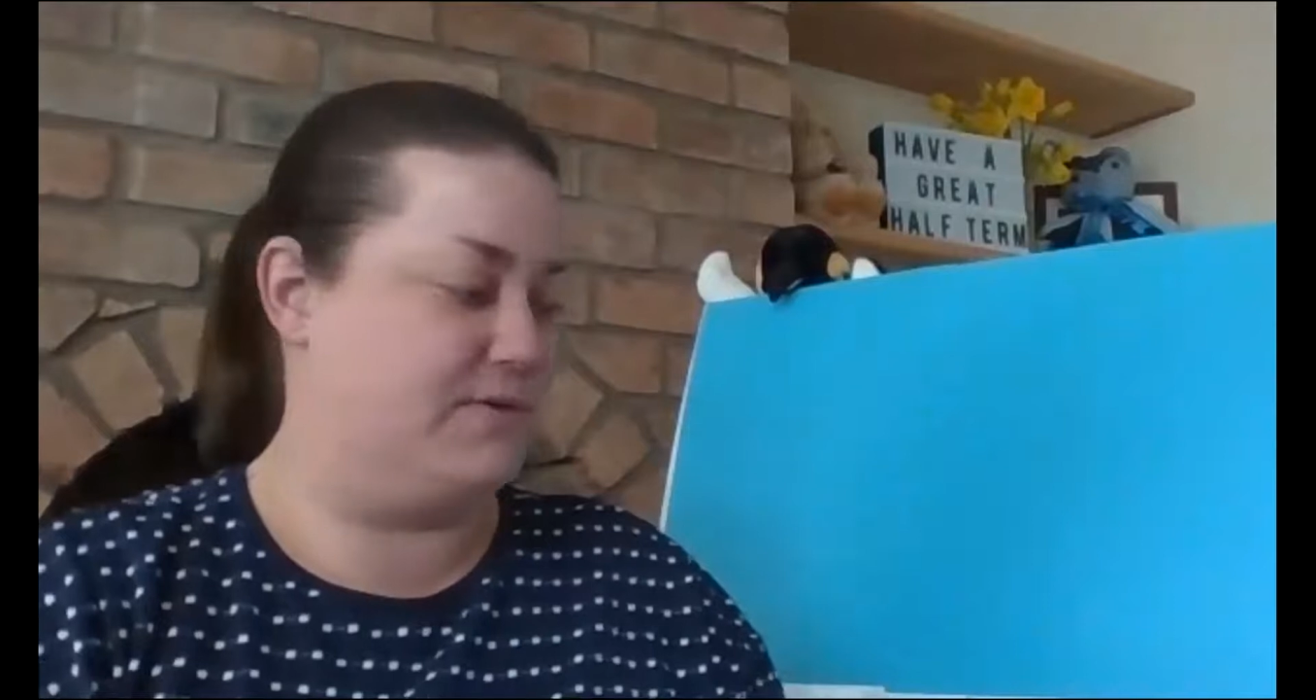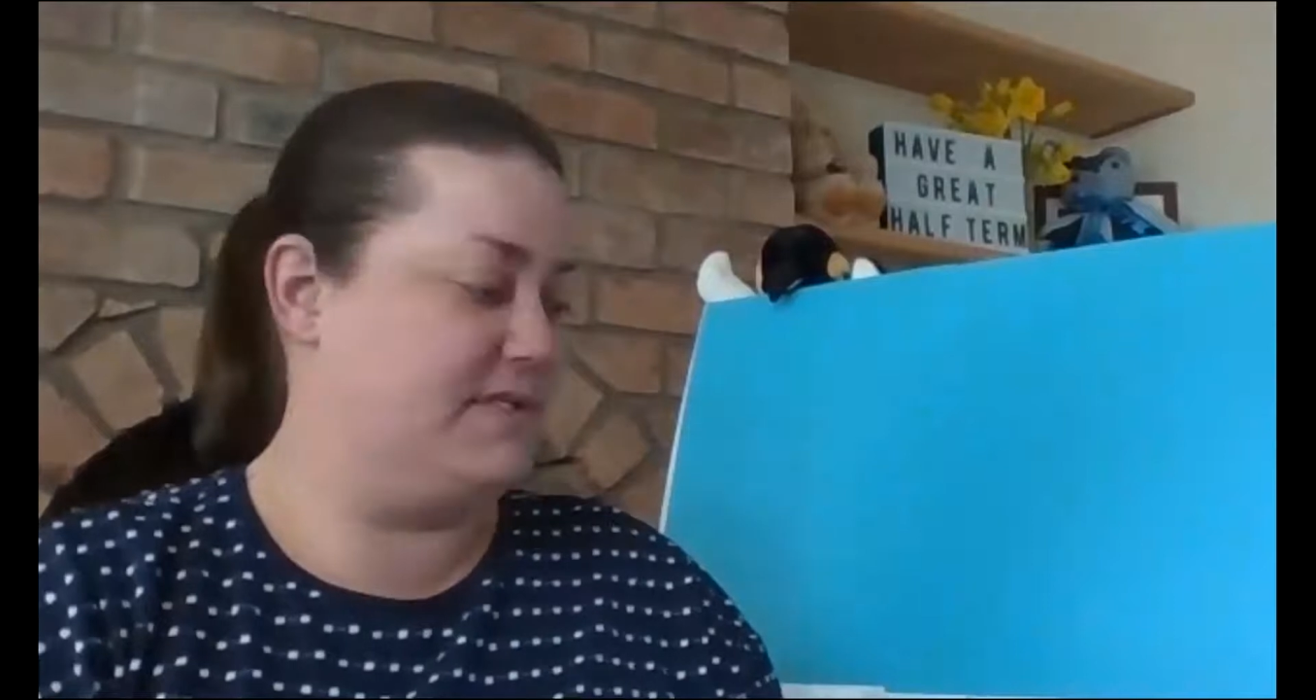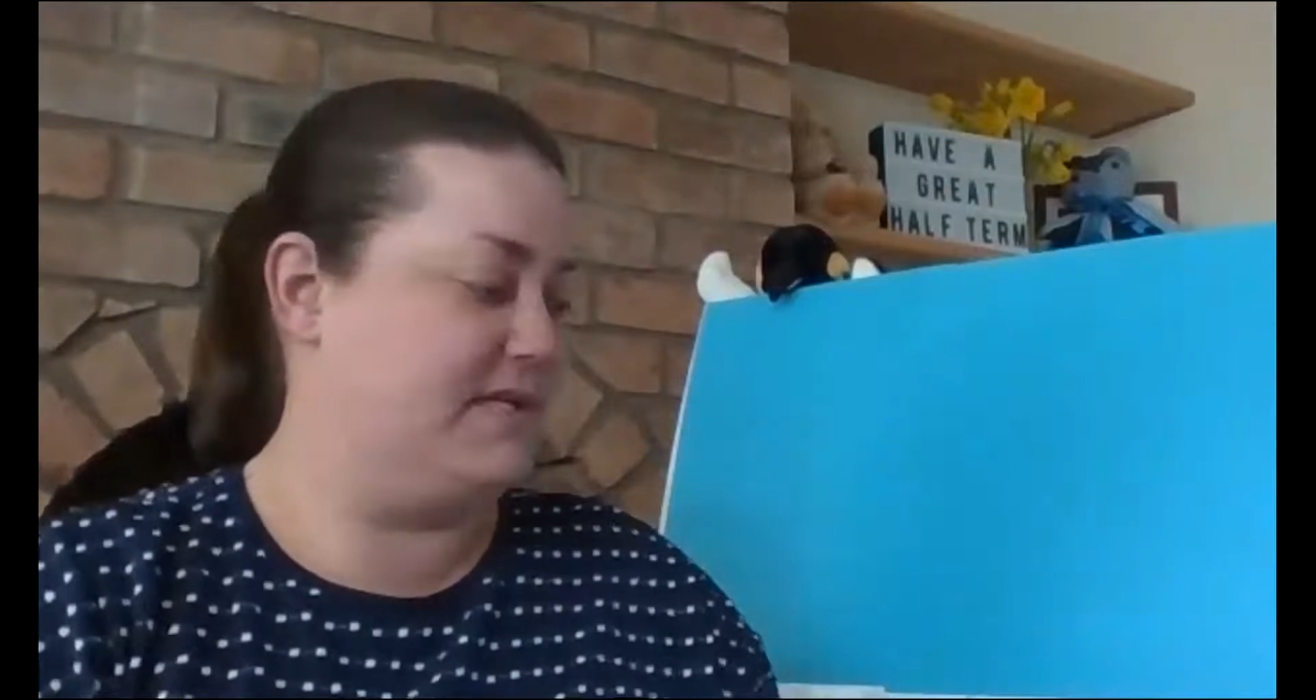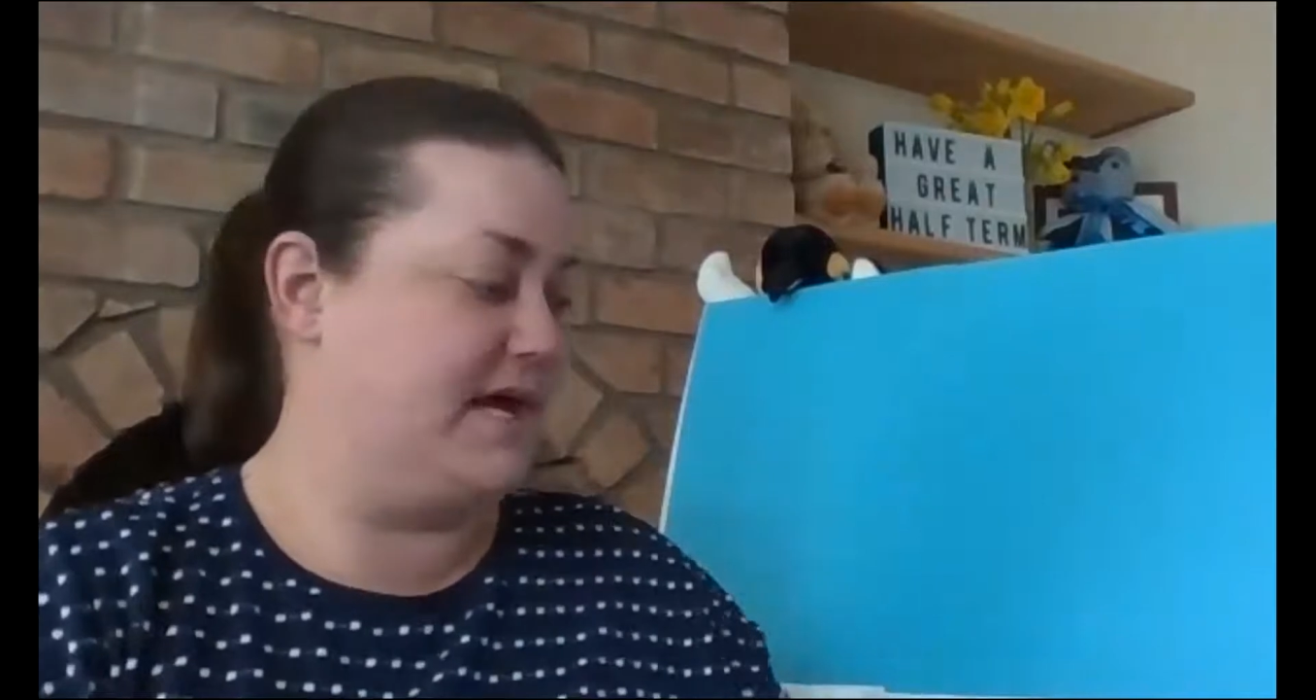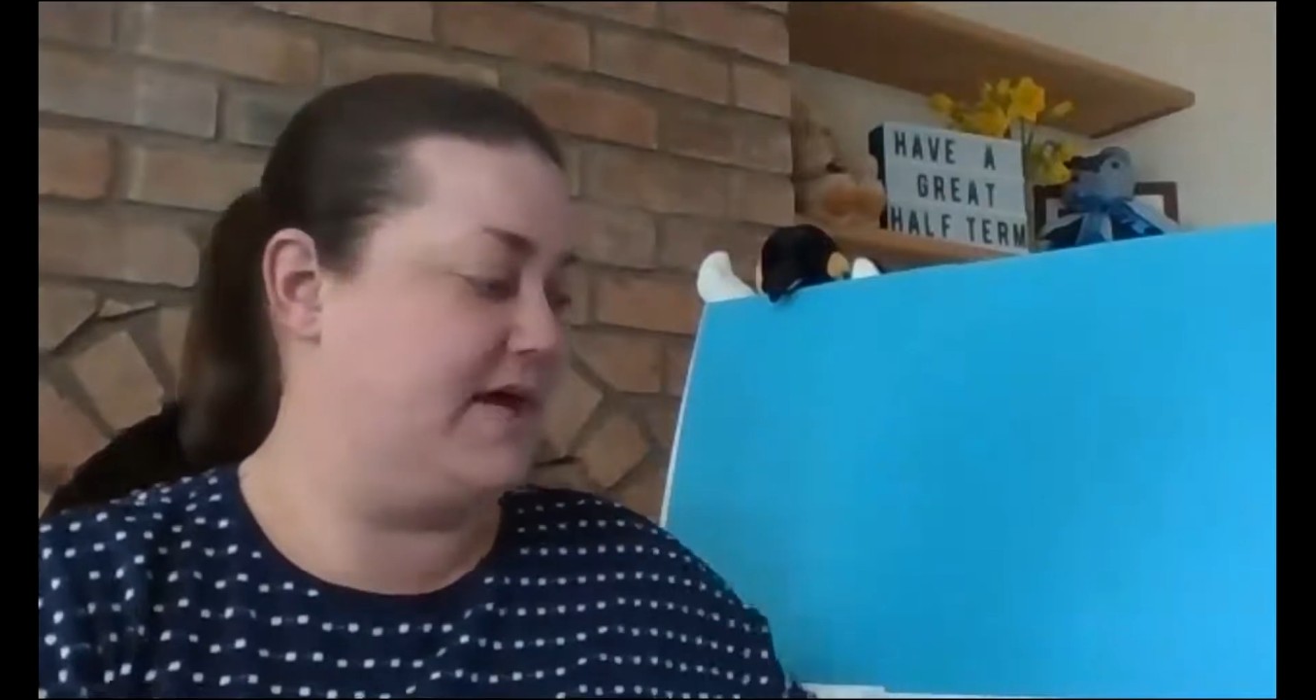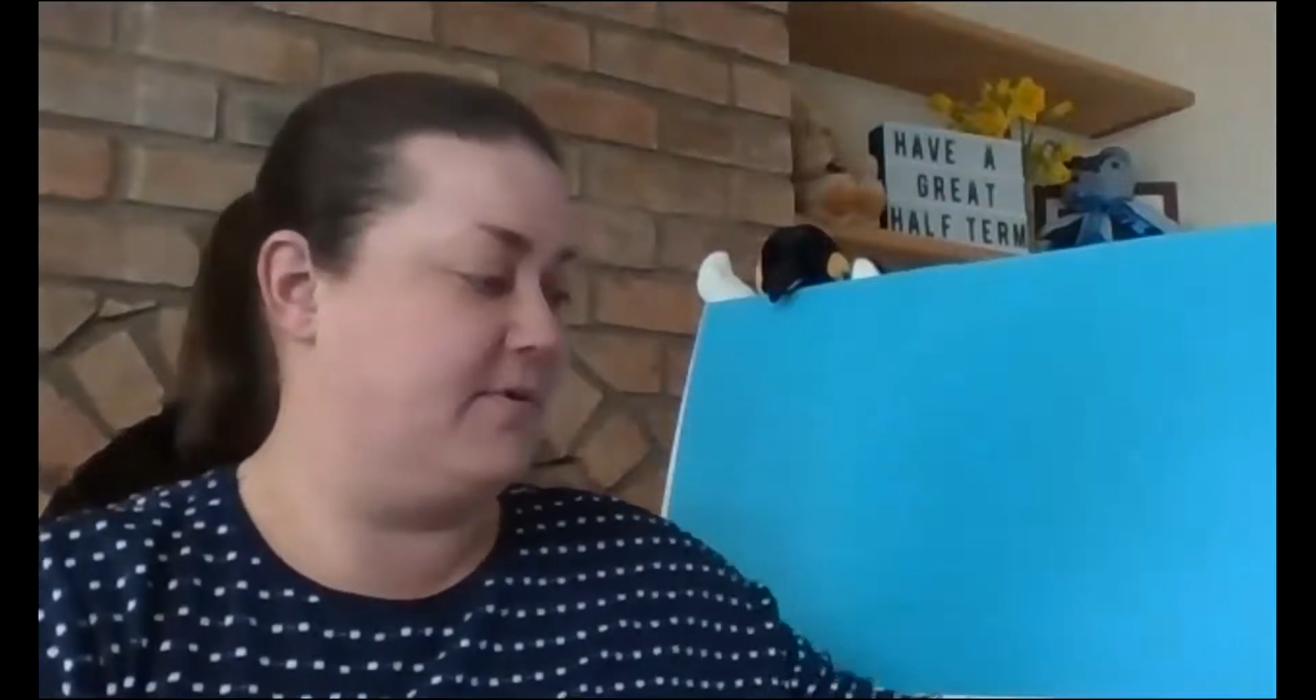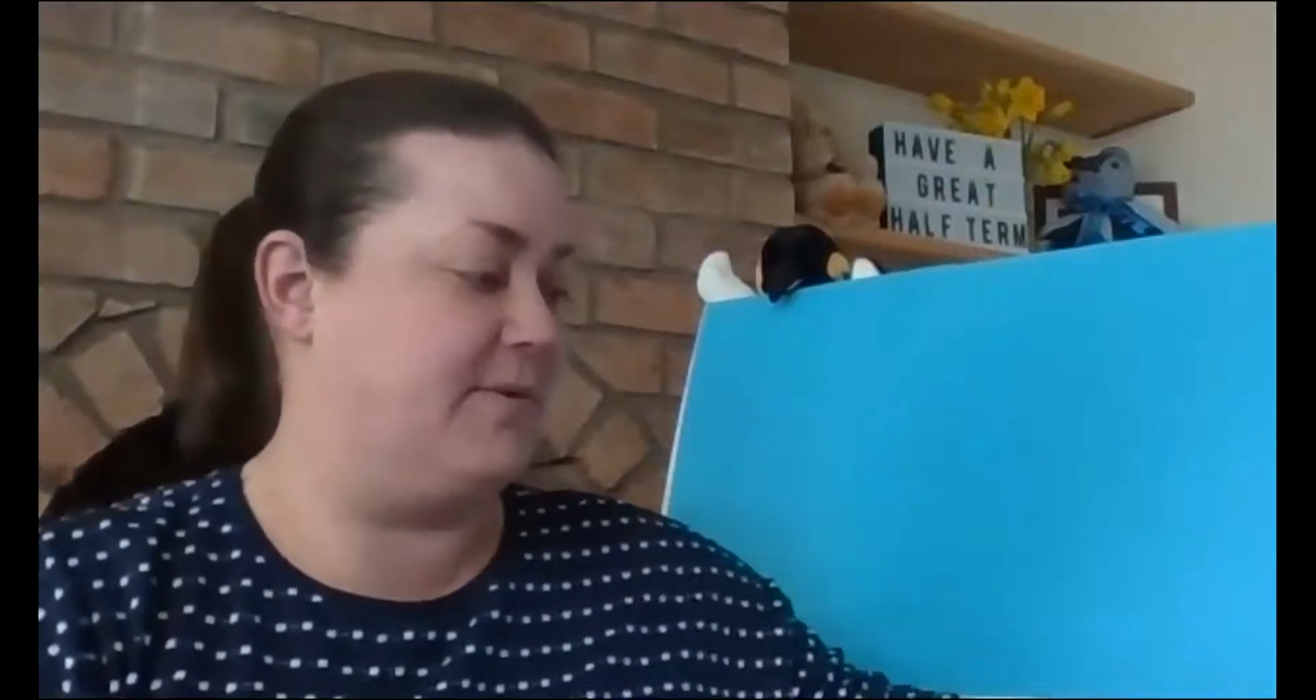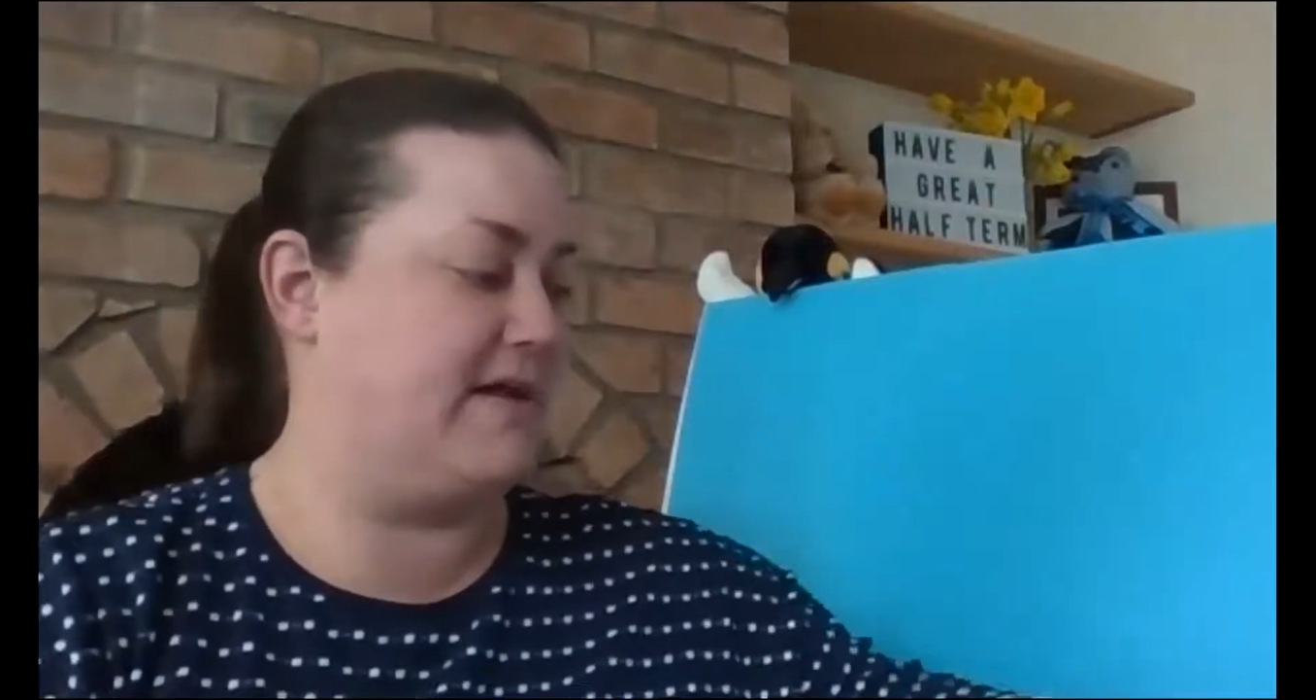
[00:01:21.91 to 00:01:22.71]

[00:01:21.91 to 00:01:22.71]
So what